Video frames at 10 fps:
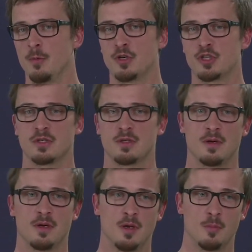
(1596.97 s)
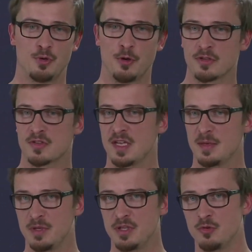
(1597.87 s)
Which products
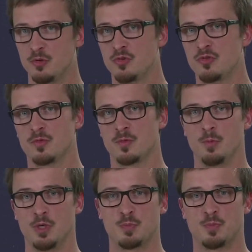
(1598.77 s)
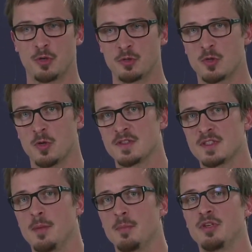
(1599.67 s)
can be used, which protocols
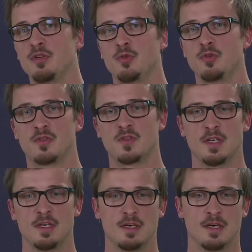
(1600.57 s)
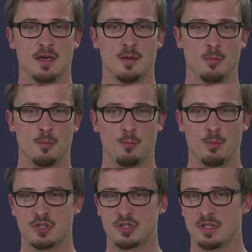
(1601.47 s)
can be used,
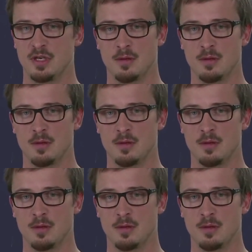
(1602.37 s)
which